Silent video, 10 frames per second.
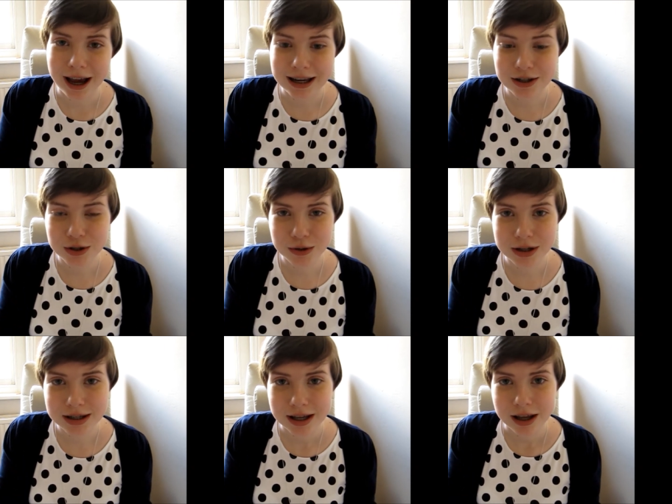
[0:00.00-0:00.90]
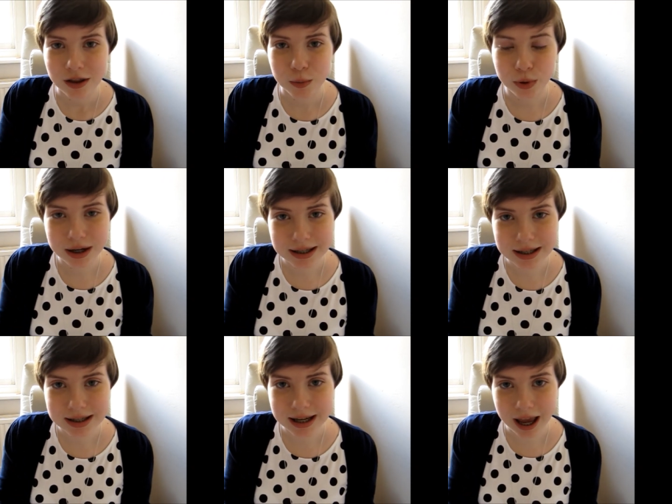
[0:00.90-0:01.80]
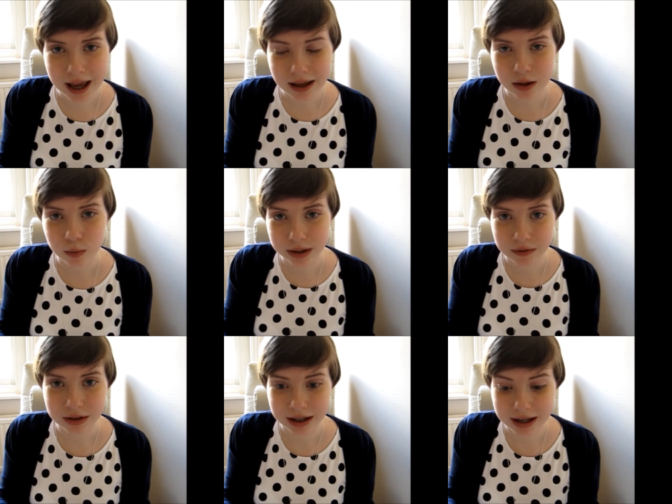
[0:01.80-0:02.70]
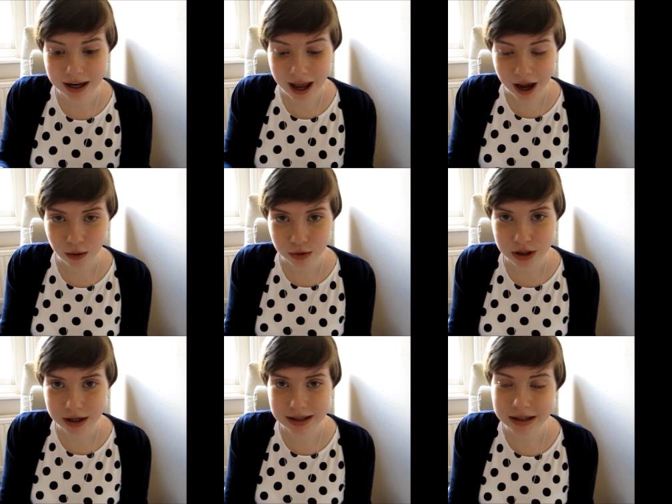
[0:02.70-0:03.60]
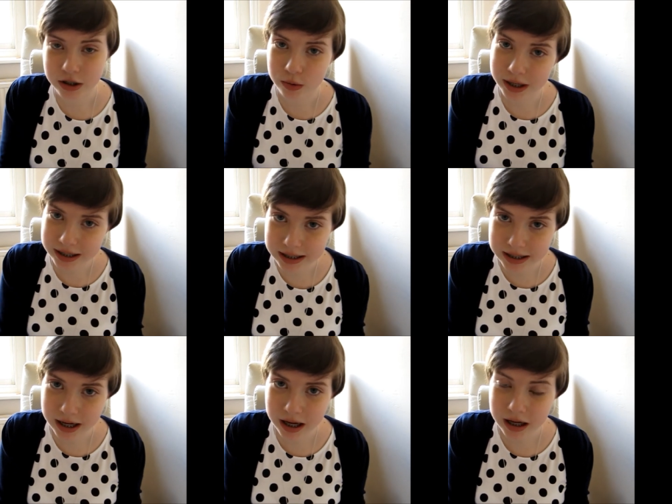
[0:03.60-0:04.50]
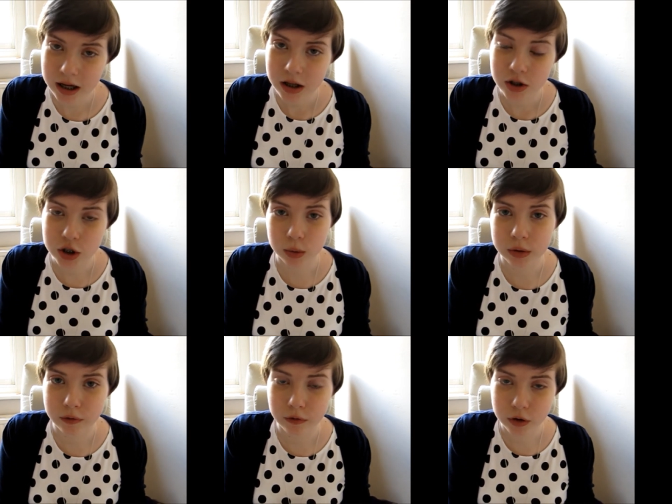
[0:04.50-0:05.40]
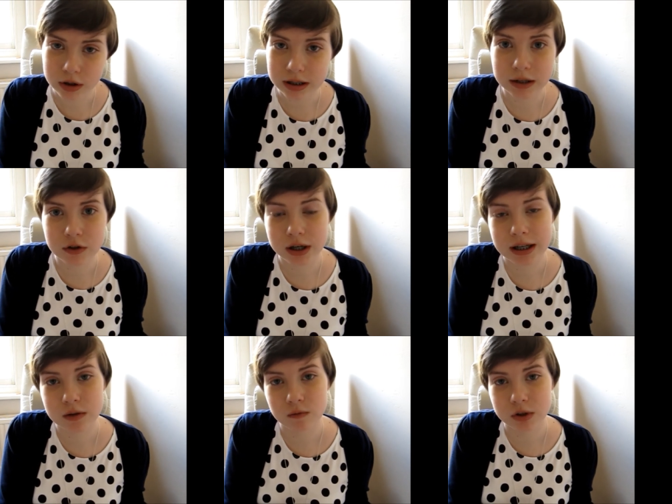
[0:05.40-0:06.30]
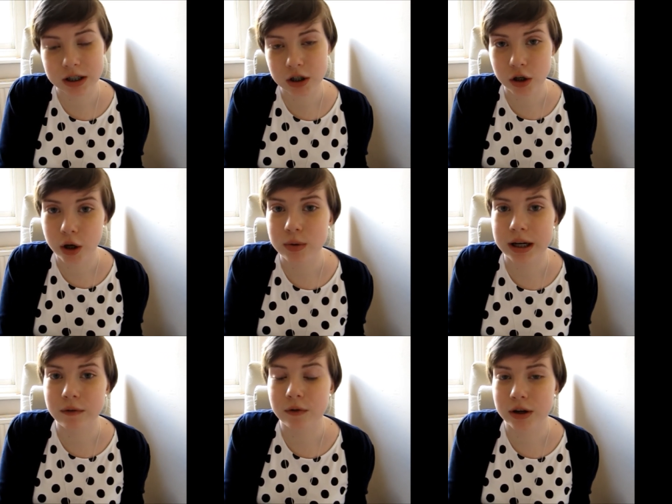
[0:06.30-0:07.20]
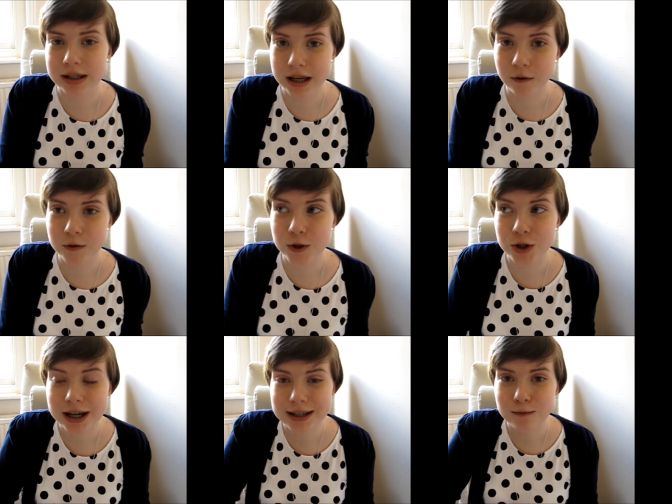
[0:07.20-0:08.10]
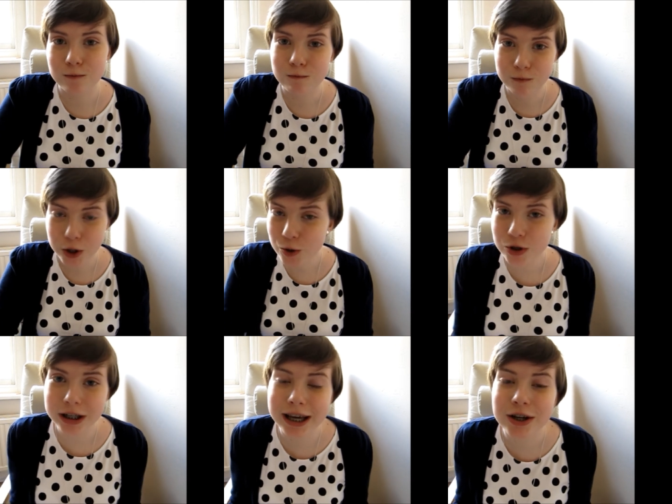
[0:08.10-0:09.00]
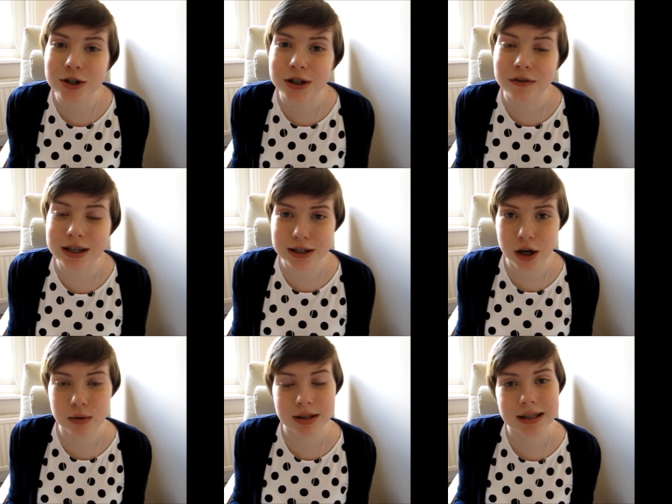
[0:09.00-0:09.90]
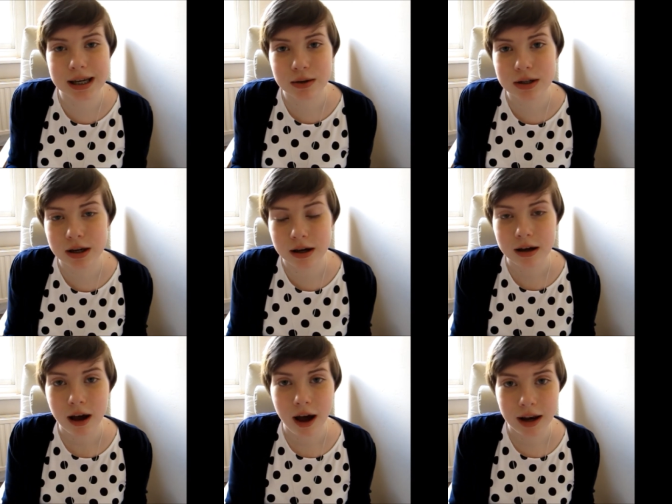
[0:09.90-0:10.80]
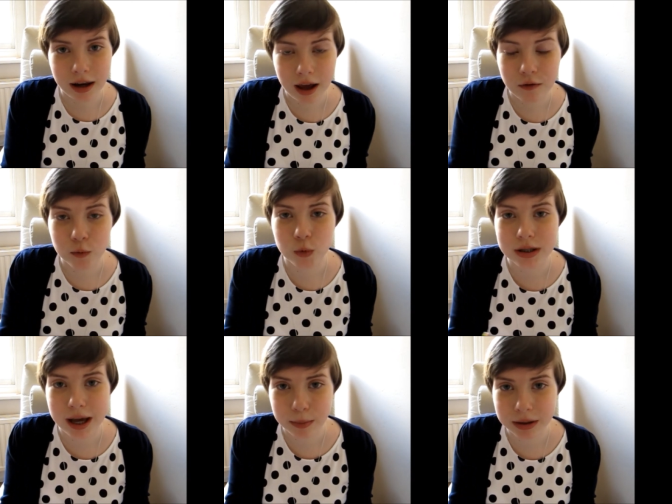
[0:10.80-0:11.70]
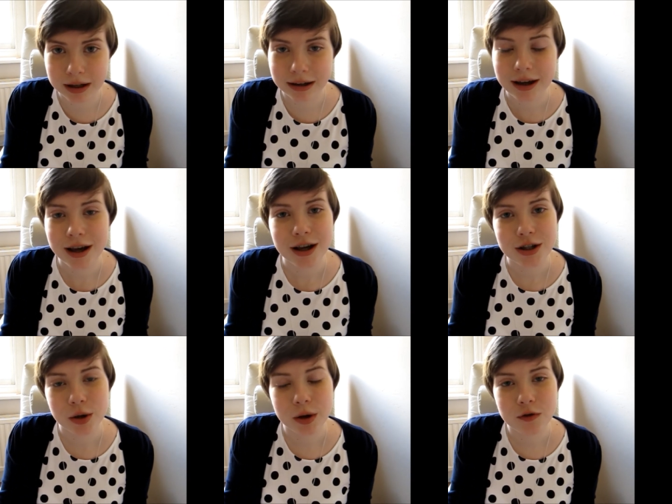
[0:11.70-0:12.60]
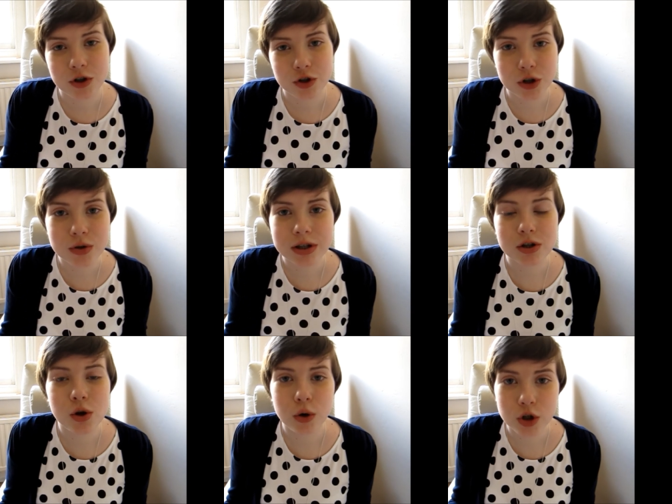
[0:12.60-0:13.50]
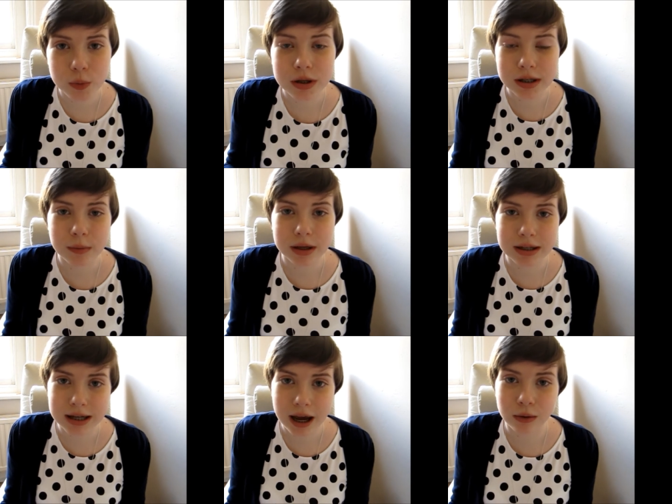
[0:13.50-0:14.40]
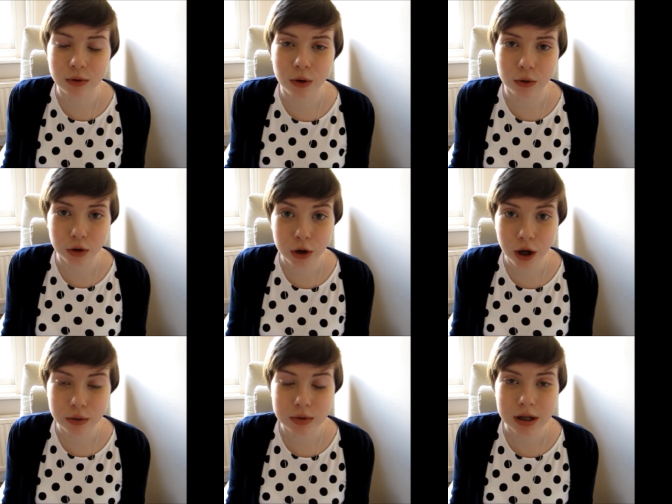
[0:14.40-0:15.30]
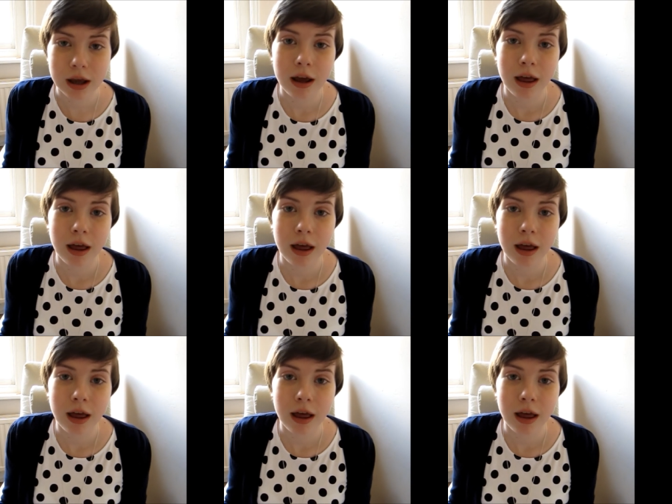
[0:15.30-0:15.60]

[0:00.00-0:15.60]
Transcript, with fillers: And as soon as the present day that we're living in now turns into yesterday, she will have forgotten if she hasn't written a note down for herself. So she has a huge collection of these notes that tells her her life and what's happening. So if she chooses not to put something down on the note,